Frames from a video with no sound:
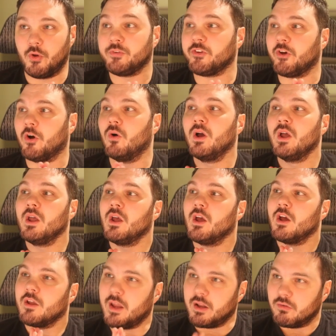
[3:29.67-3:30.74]
So
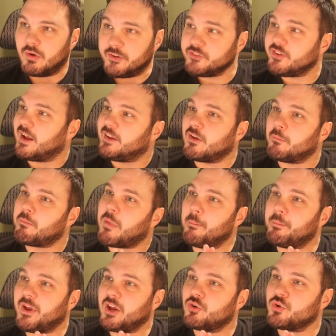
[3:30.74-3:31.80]
Enlist ends up
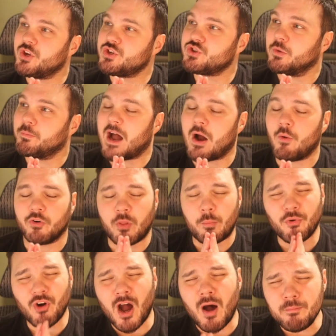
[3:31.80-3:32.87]
pumping creature power. The
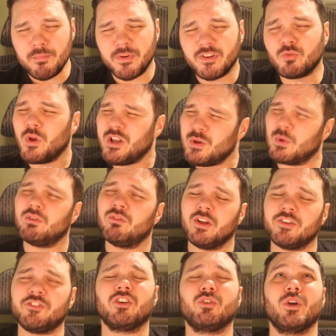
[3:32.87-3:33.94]
problem is when you
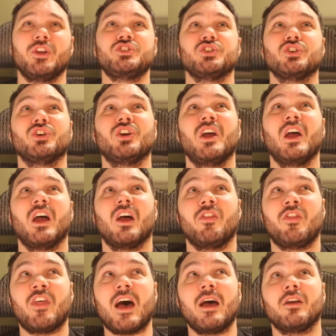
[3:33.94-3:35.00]
enlist a creature,
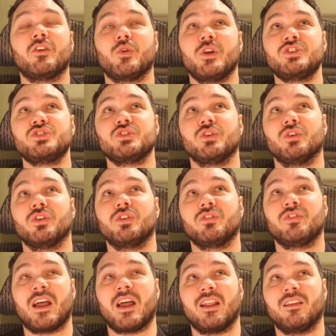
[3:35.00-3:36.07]
that creature
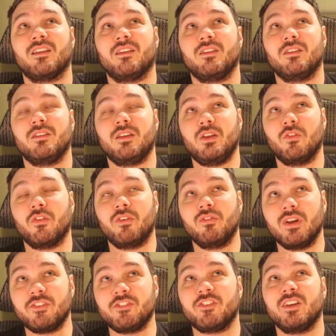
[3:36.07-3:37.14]
that you've
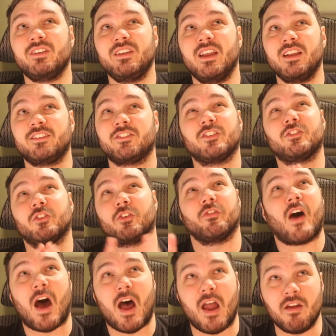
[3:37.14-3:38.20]
enlisted needs to
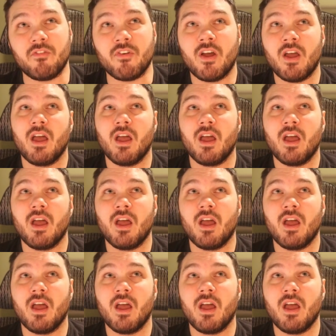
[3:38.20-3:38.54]
survive.